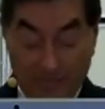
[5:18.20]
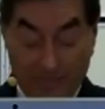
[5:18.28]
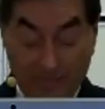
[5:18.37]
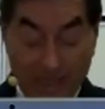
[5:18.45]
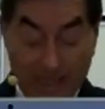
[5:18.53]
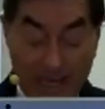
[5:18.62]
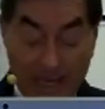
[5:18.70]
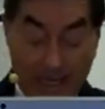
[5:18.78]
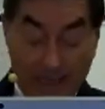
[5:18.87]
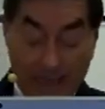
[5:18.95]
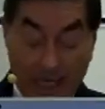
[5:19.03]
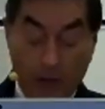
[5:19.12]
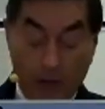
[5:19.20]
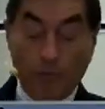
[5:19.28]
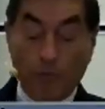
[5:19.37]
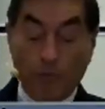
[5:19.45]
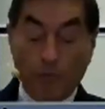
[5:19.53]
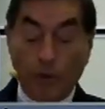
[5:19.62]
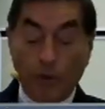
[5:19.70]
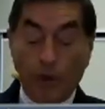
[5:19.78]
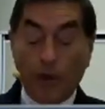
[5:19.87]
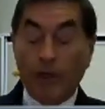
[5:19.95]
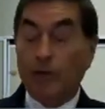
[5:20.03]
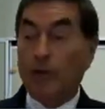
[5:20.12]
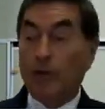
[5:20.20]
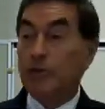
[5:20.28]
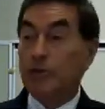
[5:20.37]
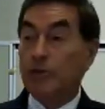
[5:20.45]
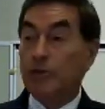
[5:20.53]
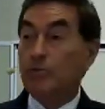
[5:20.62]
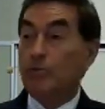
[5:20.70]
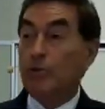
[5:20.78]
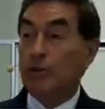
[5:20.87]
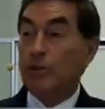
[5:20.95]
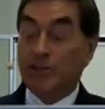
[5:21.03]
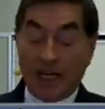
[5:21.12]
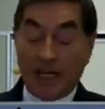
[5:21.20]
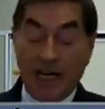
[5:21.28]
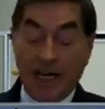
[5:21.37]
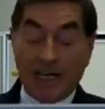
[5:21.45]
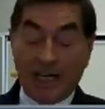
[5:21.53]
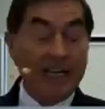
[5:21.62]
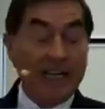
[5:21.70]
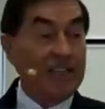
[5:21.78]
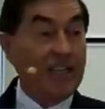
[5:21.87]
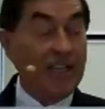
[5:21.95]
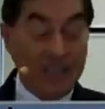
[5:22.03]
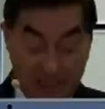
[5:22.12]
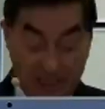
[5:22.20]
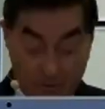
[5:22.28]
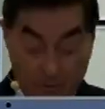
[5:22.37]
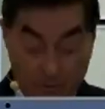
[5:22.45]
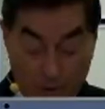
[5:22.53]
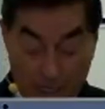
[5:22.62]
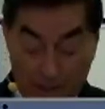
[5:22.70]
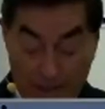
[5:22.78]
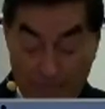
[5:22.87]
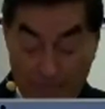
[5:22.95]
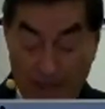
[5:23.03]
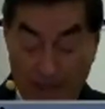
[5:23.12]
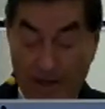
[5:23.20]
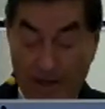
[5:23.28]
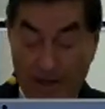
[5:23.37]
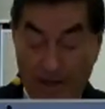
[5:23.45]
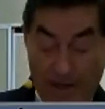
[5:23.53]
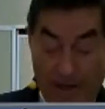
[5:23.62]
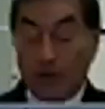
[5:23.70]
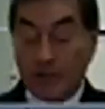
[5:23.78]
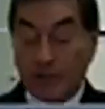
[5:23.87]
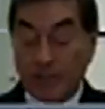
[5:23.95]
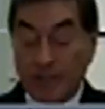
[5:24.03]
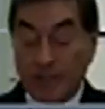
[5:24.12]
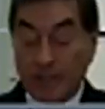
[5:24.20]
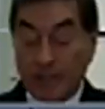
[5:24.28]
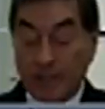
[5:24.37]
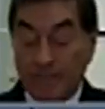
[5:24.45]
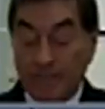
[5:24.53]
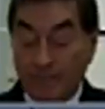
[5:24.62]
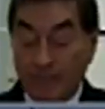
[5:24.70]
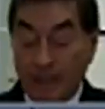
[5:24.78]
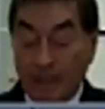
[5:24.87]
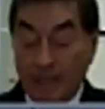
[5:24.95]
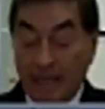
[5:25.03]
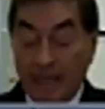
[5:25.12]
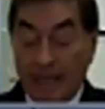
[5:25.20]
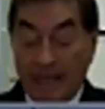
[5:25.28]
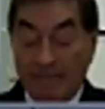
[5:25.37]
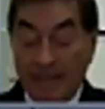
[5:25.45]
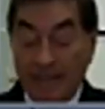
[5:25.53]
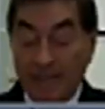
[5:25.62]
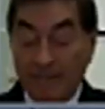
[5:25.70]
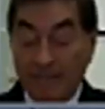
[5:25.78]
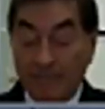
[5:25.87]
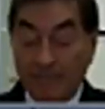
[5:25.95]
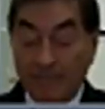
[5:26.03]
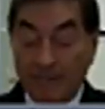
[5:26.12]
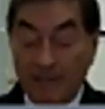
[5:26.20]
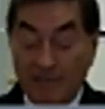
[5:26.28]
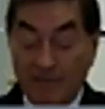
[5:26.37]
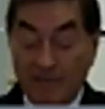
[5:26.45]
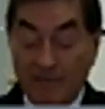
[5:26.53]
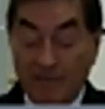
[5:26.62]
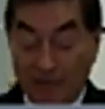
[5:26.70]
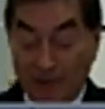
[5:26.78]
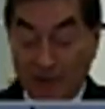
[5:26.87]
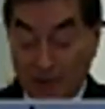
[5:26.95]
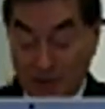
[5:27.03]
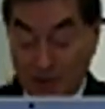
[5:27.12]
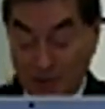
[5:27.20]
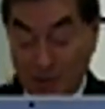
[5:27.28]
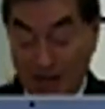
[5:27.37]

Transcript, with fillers: and that th those words are in Genesis 1, uh, verse 11, verse 12,